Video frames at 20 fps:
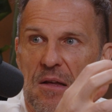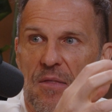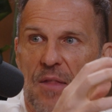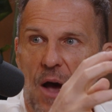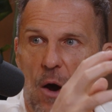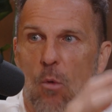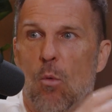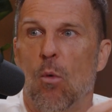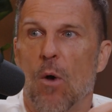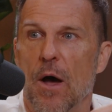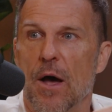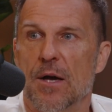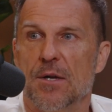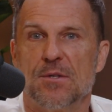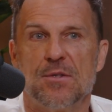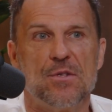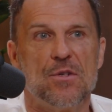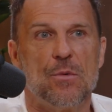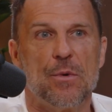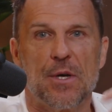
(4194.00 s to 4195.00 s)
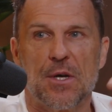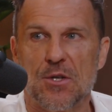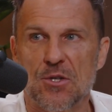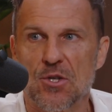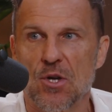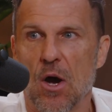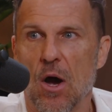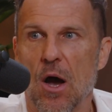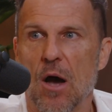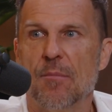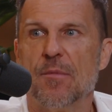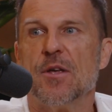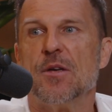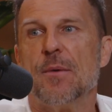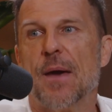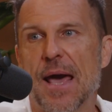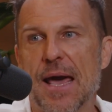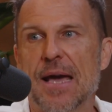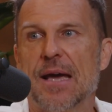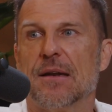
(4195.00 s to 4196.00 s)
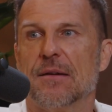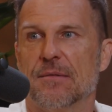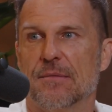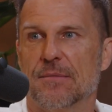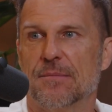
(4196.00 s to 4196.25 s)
that was doing a job that you hate.